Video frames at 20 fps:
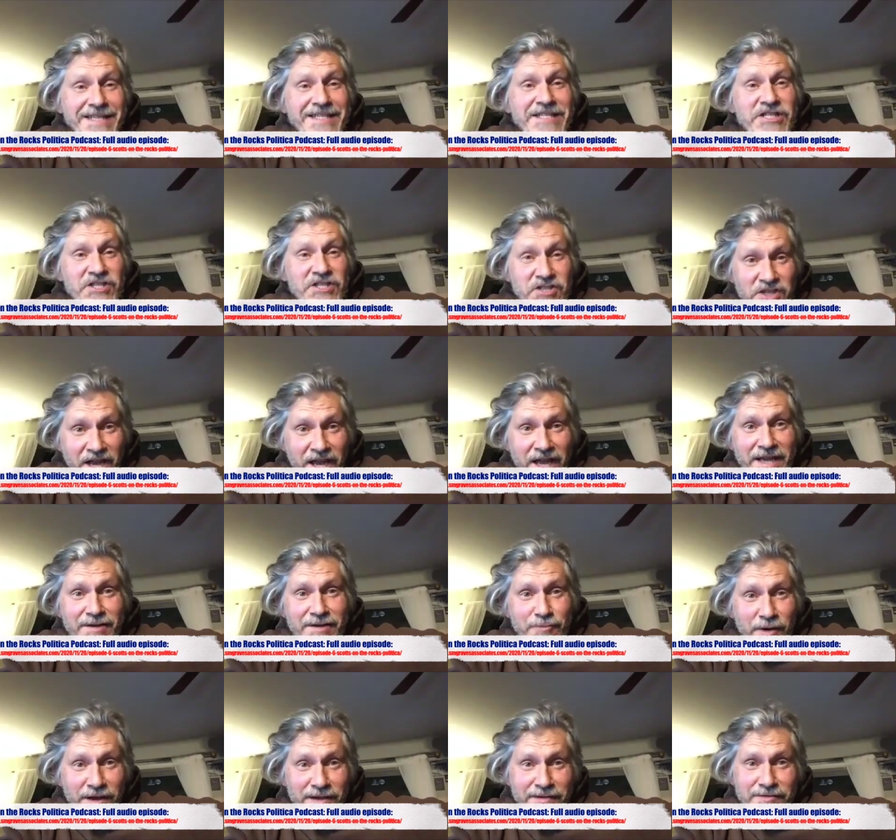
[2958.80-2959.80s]
J.
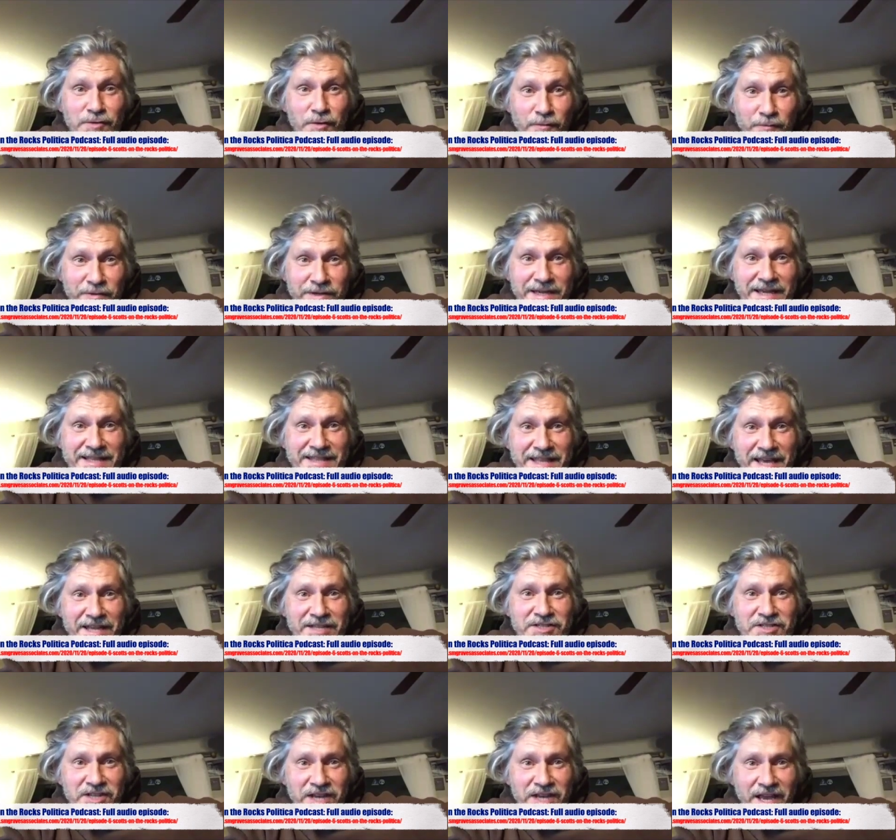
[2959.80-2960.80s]
Graves. Don't forget
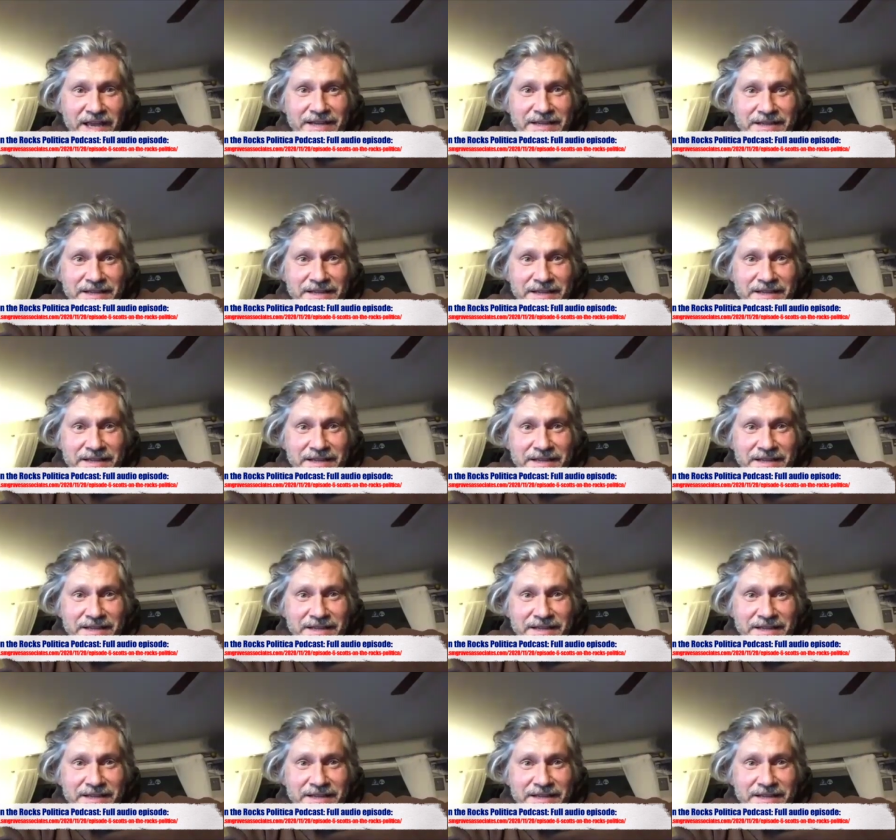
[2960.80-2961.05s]
that J.